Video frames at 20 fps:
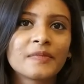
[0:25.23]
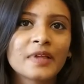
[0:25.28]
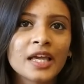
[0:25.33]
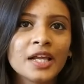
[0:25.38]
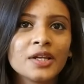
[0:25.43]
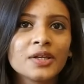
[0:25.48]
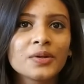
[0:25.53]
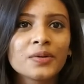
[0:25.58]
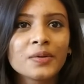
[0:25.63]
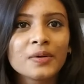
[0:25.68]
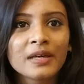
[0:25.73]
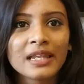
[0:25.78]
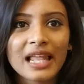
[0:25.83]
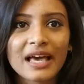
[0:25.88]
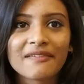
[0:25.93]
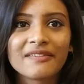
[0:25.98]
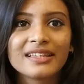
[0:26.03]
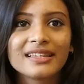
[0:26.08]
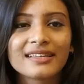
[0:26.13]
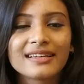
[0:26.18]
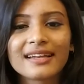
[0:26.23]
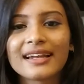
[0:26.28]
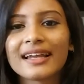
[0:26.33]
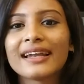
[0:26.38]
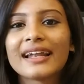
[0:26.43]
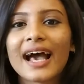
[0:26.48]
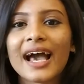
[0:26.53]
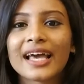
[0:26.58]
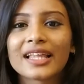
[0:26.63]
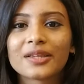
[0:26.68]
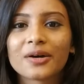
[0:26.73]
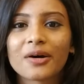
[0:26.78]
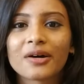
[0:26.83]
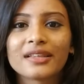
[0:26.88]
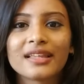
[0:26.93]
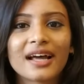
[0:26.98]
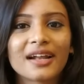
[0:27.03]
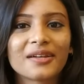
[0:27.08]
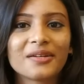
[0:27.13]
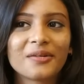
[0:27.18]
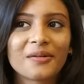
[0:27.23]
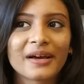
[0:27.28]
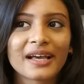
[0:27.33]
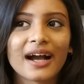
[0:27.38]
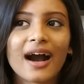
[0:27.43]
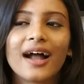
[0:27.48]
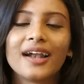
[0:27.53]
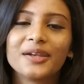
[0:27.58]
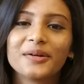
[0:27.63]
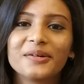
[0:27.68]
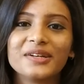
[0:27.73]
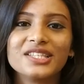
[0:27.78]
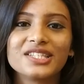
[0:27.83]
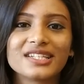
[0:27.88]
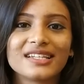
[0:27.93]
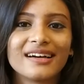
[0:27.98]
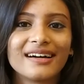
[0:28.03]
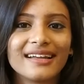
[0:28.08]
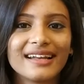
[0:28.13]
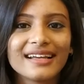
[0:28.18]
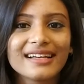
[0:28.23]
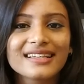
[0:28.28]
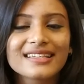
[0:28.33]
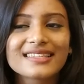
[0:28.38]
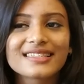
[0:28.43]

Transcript: into 11th grade, I thought that no, I can't do engineering.